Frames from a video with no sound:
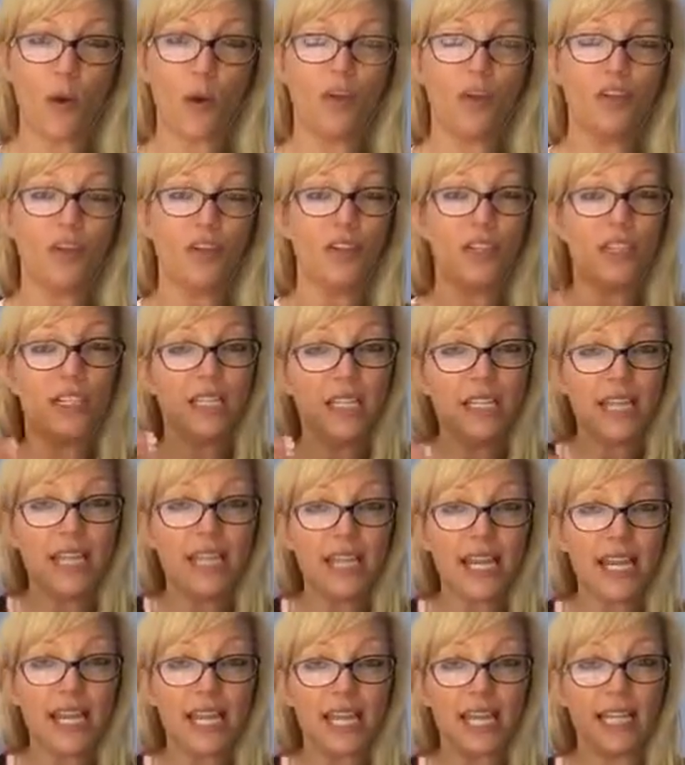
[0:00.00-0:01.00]
or if you just need to
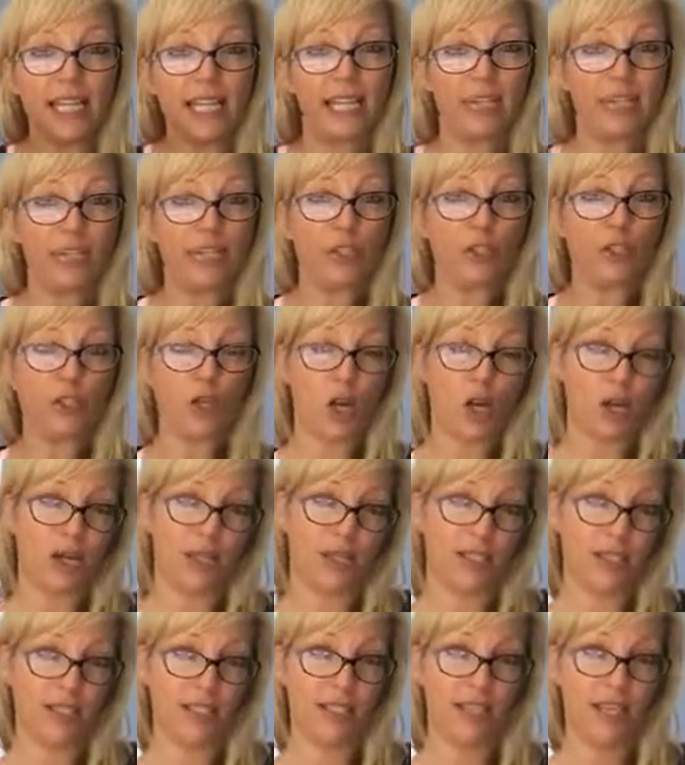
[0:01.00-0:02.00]
take it in little
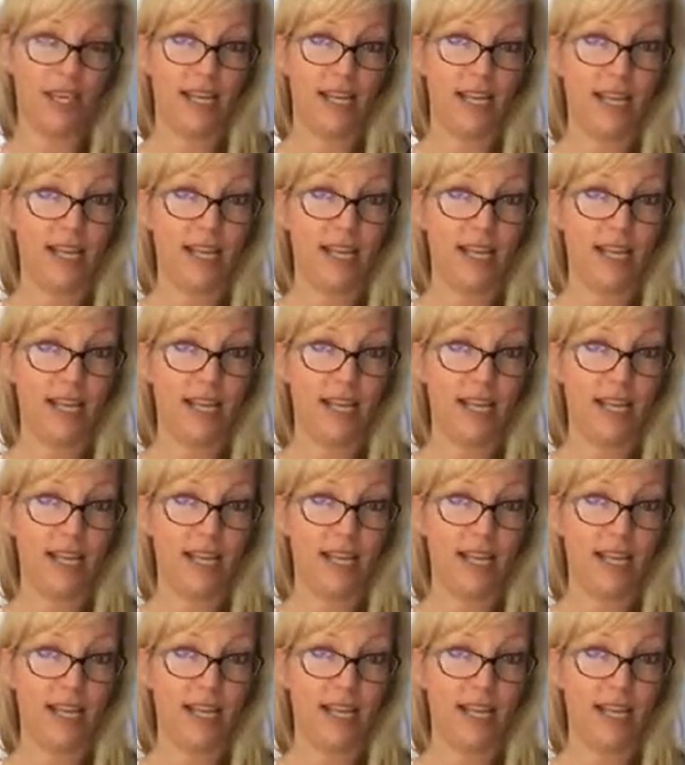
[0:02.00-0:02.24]
chunks,